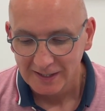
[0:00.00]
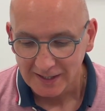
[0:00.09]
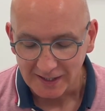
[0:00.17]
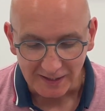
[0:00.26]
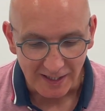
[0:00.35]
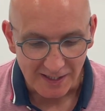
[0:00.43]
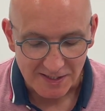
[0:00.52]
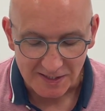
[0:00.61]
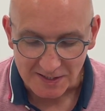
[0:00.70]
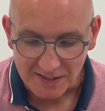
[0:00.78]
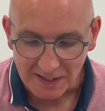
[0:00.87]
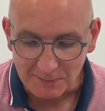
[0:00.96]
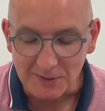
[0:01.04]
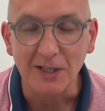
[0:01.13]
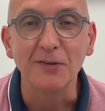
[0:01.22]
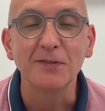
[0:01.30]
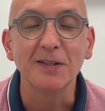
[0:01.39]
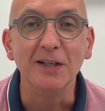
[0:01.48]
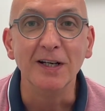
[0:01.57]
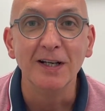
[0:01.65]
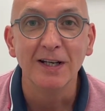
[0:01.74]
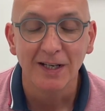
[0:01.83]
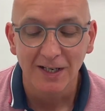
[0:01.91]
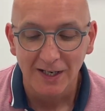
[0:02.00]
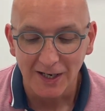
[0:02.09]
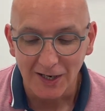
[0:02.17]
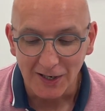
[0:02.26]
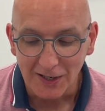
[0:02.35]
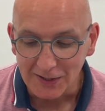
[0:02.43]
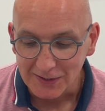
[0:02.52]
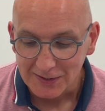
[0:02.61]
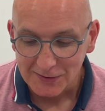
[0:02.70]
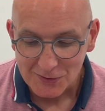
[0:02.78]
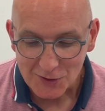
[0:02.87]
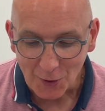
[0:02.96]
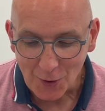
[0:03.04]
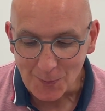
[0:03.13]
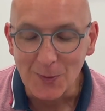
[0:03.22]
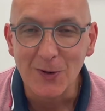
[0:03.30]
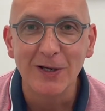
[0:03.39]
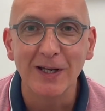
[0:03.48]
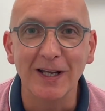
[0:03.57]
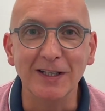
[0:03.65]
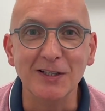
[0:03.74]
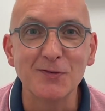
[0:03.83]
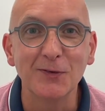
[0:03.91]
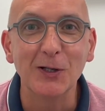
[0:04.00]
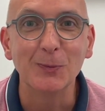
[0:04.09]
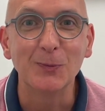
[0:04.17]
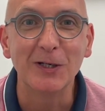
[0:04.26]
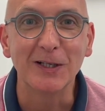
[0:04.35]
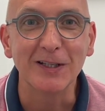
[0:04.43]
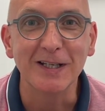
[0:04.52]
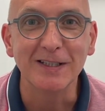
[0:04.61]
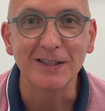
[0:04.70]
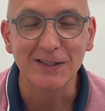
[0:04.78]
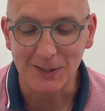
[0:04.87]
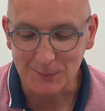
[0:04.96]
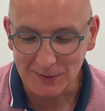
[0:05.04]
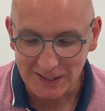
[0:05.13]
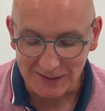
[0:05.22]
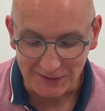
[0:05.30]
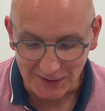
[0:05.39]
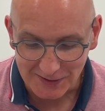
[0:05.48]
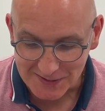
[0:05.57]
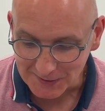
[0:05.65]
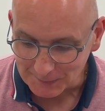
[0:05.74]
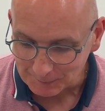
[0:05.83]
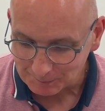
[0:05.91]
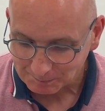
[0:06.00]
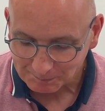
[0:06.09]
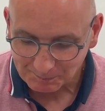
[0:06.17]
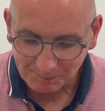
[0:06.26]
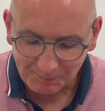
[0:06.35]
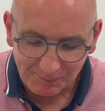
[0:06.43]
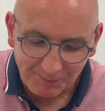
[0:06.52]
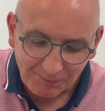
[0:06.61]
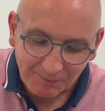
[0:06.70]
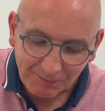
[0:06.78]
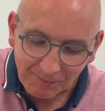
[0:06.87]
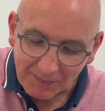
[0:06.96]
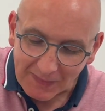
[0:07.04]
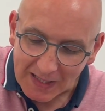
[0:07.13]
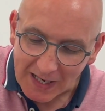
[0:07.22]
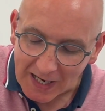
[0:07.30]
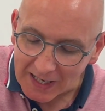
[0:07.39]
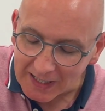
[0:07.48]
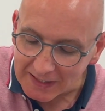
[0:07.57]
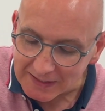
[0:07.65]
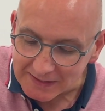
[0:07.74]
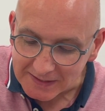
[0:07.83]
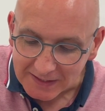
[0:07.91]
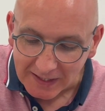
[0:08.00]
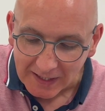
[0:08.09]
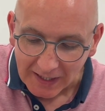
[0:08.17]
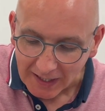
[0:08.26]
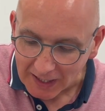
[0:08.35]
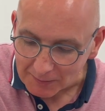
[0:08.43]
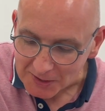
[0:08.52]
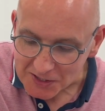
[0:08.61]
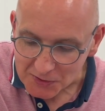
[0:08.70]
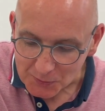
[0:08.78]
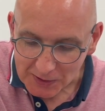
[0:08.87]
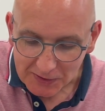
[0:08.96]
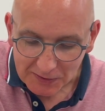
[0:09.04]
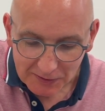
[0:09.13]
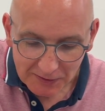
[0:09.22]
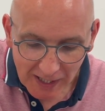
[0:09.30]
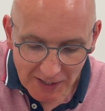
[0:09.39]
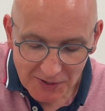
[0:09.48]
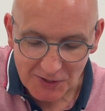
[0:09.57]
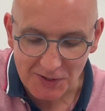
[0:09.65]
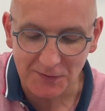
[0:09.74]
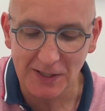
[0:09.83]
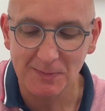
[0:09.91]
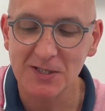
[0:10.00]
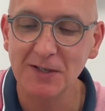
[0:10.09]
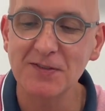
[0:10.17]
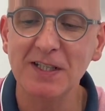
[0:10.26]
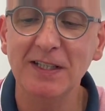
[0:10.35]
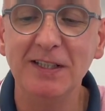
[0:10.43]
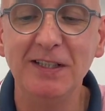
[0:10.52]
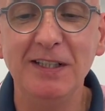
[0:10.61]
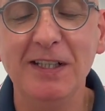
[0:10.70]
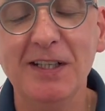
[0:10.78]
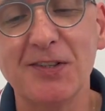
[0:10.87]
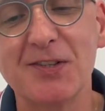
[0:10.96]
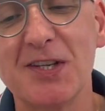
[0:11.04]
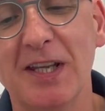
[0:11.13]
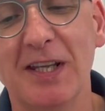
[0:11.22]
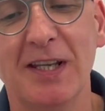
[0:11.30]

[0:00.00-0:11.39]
I guess it's named after Tom in his film where he landed that plane in the Hudson. And this is one of the largest frames I've seen in years.